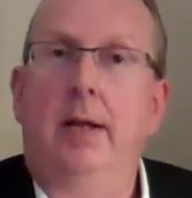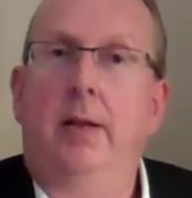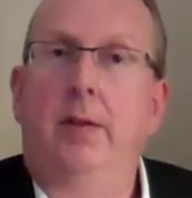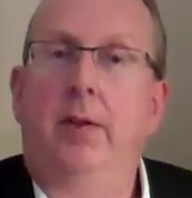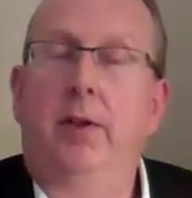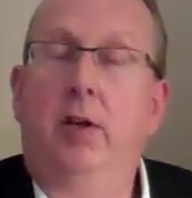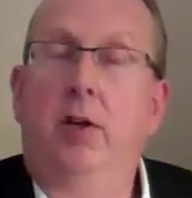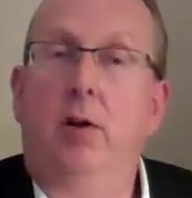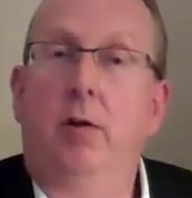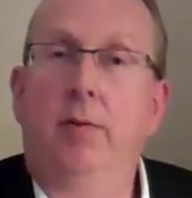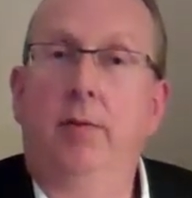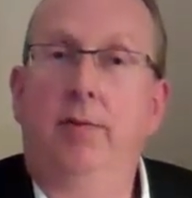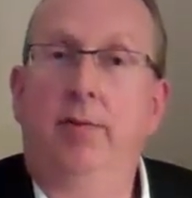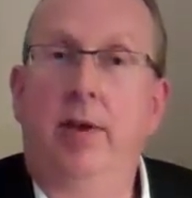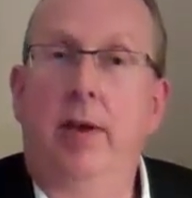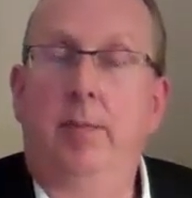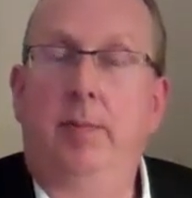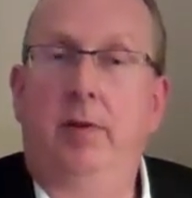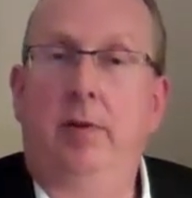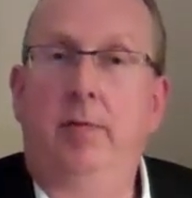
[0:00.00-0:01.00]
The
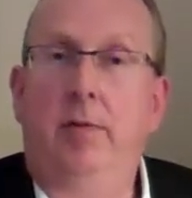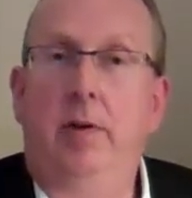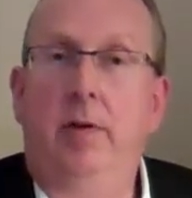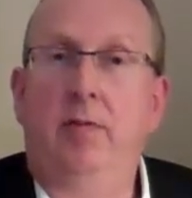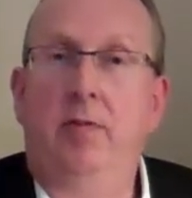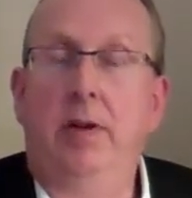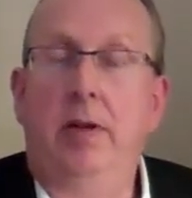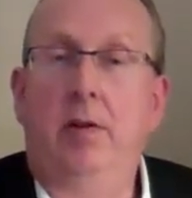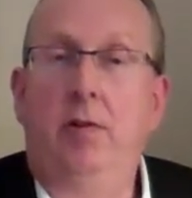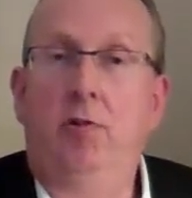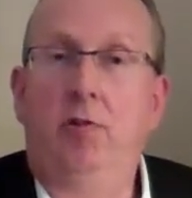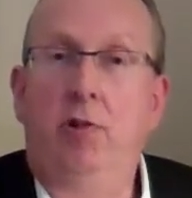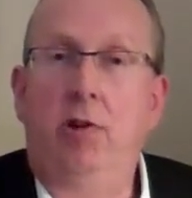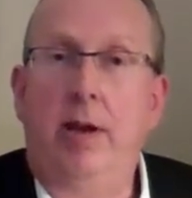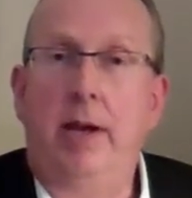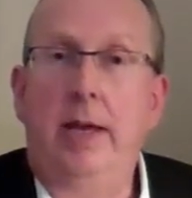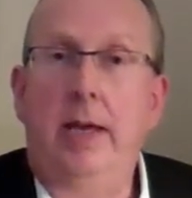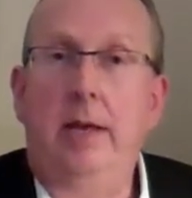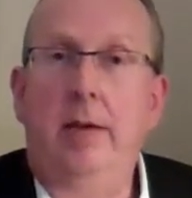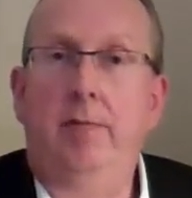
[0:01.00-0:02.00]
concept of using
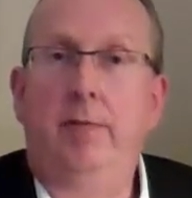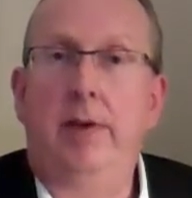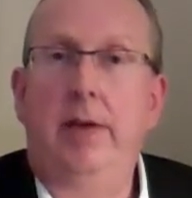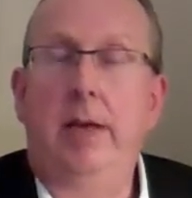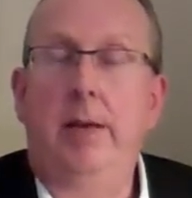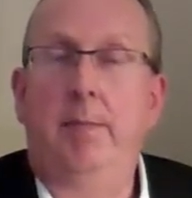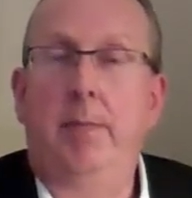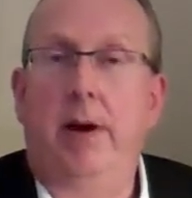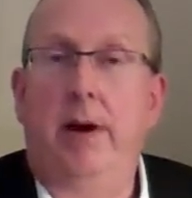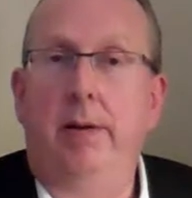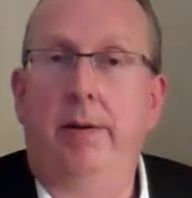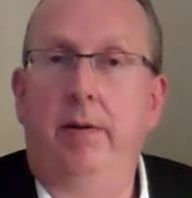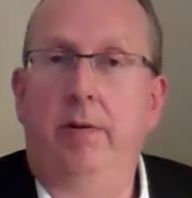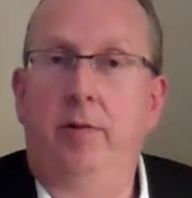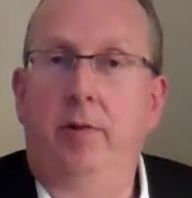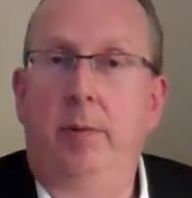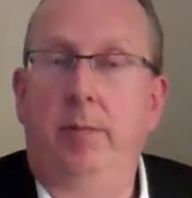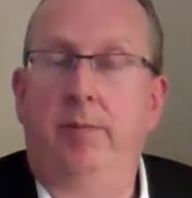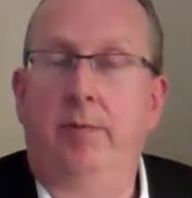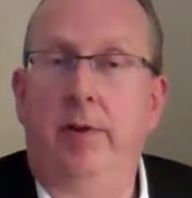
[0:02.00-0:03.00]
JV
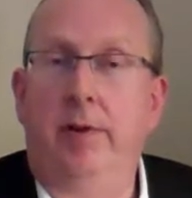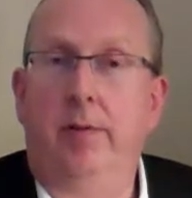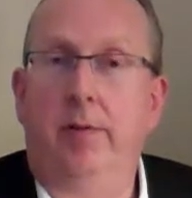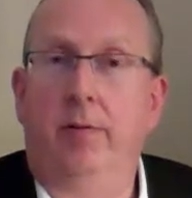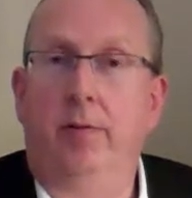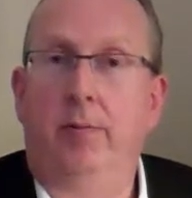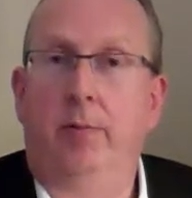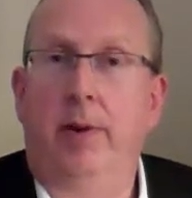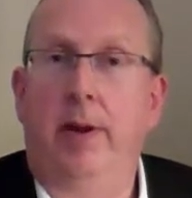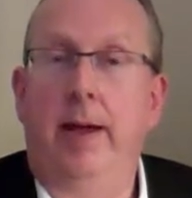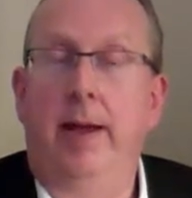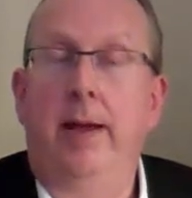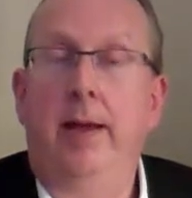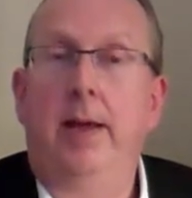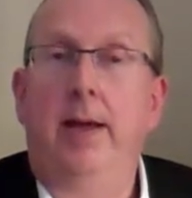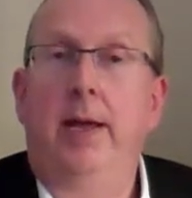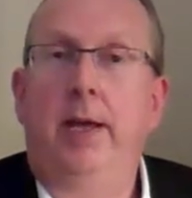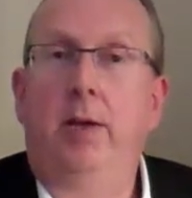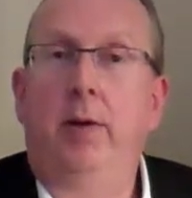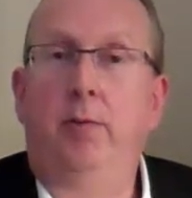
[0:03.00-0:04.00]
partnership funds, where
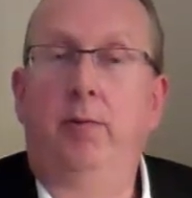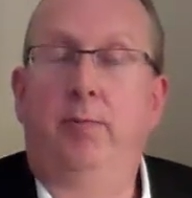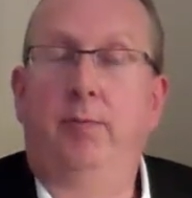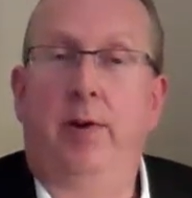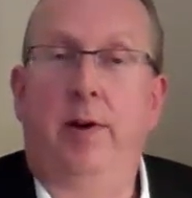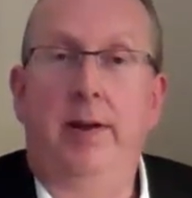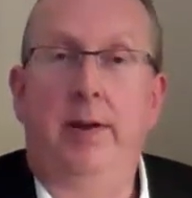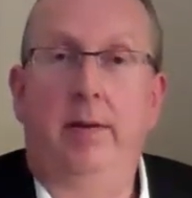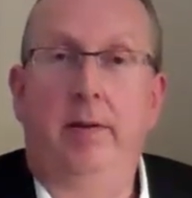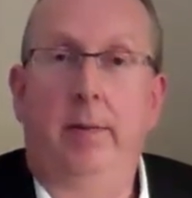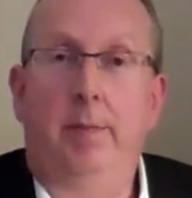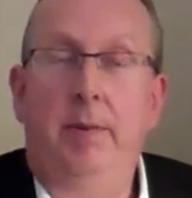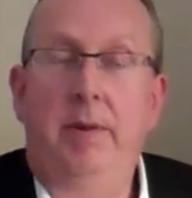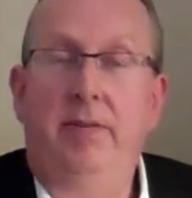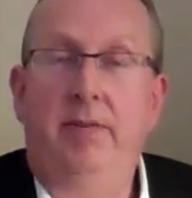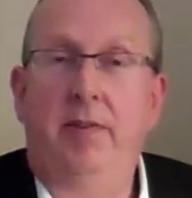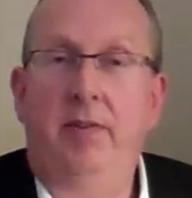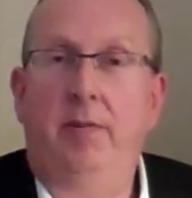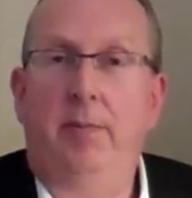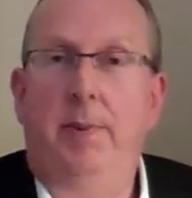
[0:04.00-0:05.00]
you'll find a
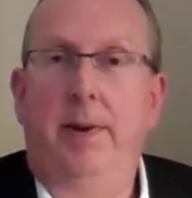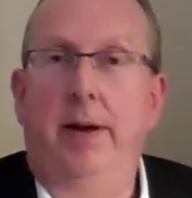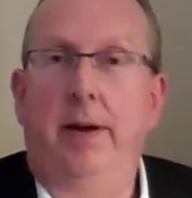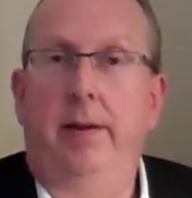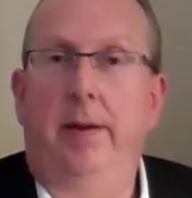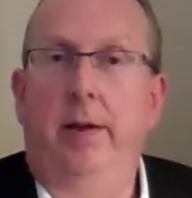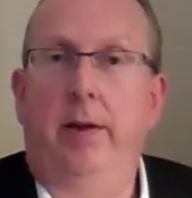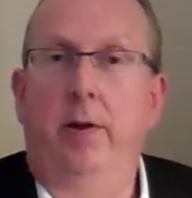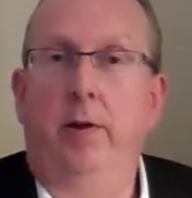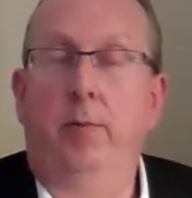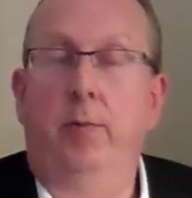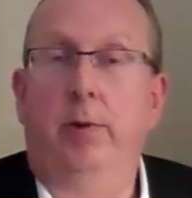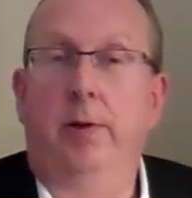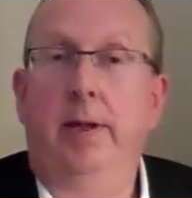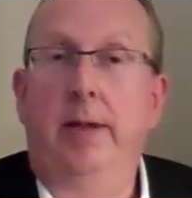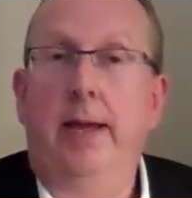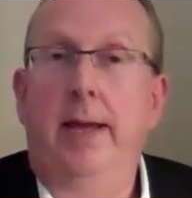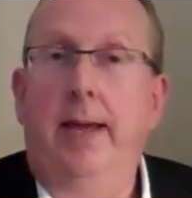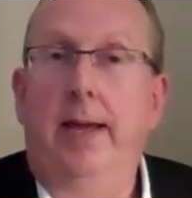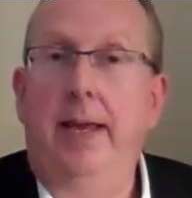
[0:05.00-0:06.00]
business partner who
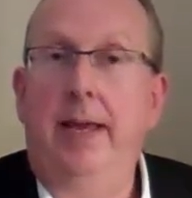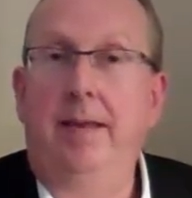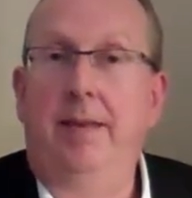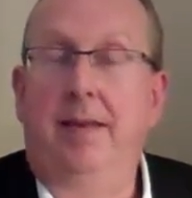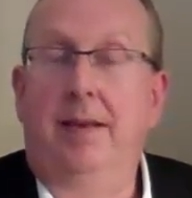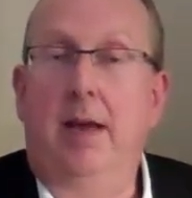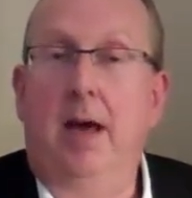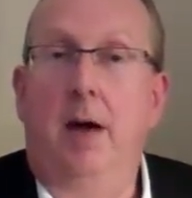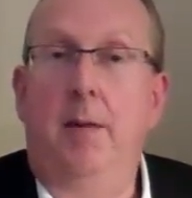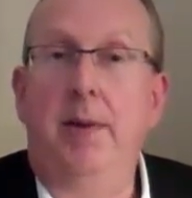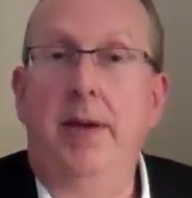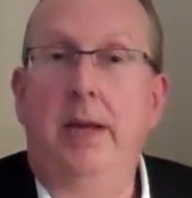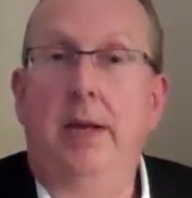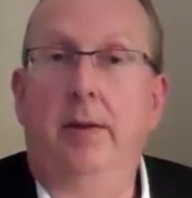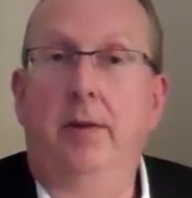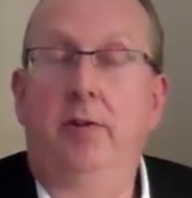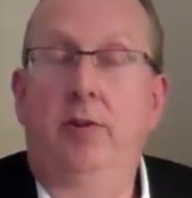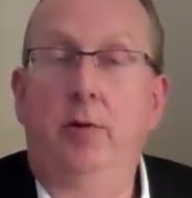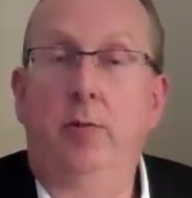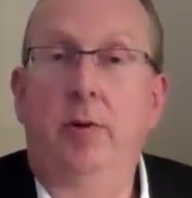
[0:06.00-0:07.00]
will either come in
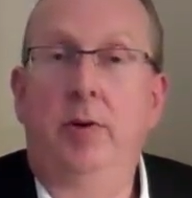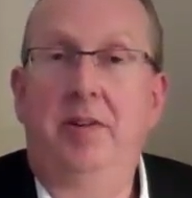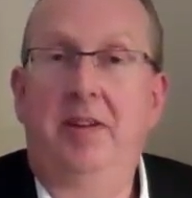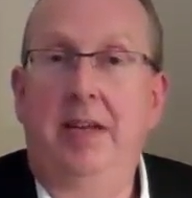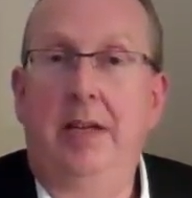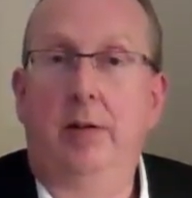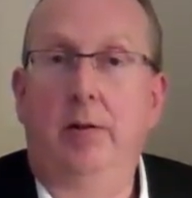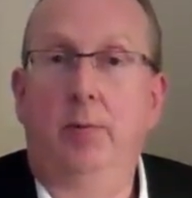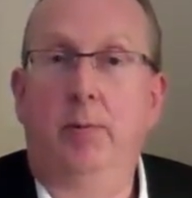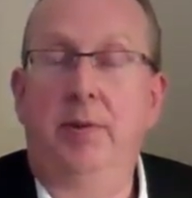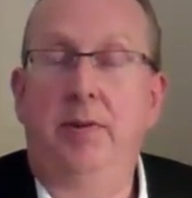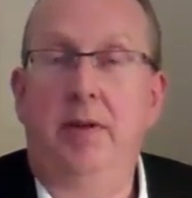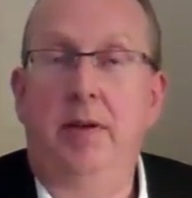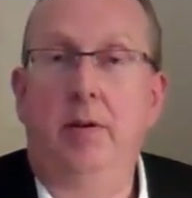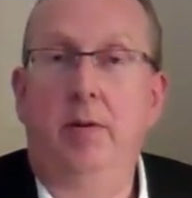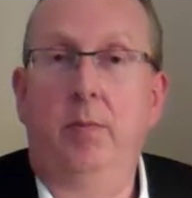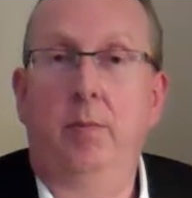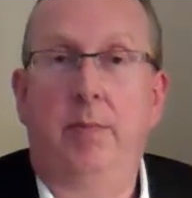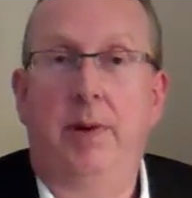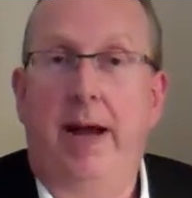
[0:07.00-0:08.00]
and do a deal with
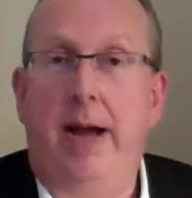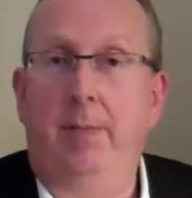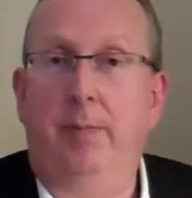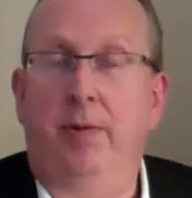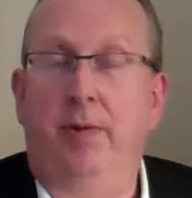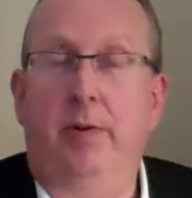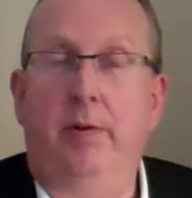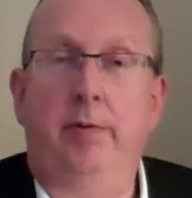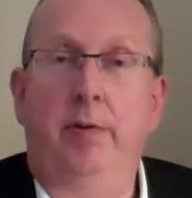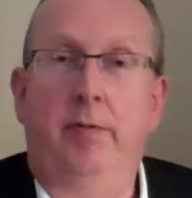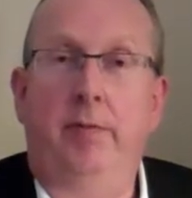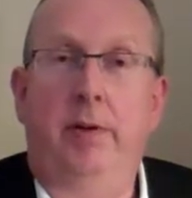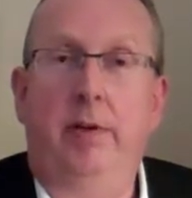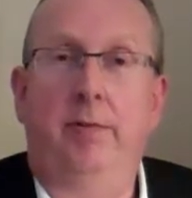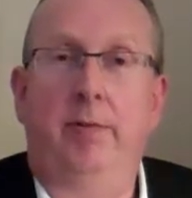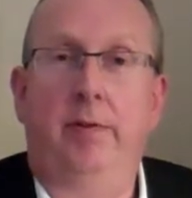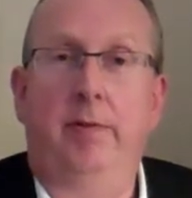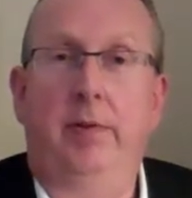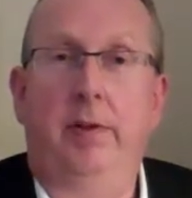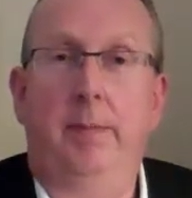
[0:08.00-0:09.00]
you, perhaps on a
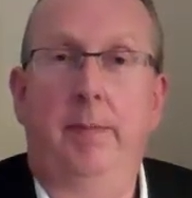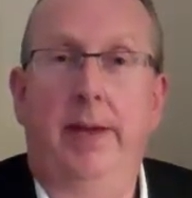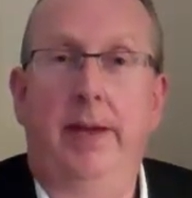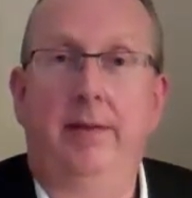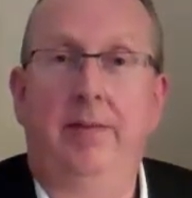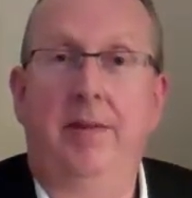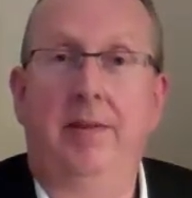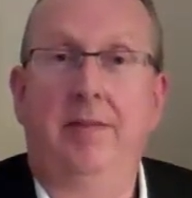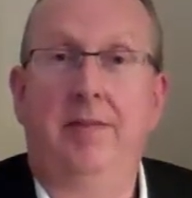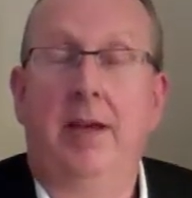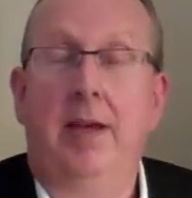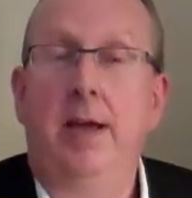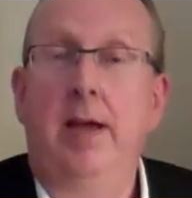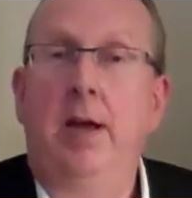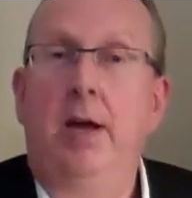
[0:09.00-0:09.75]
50-50 basis,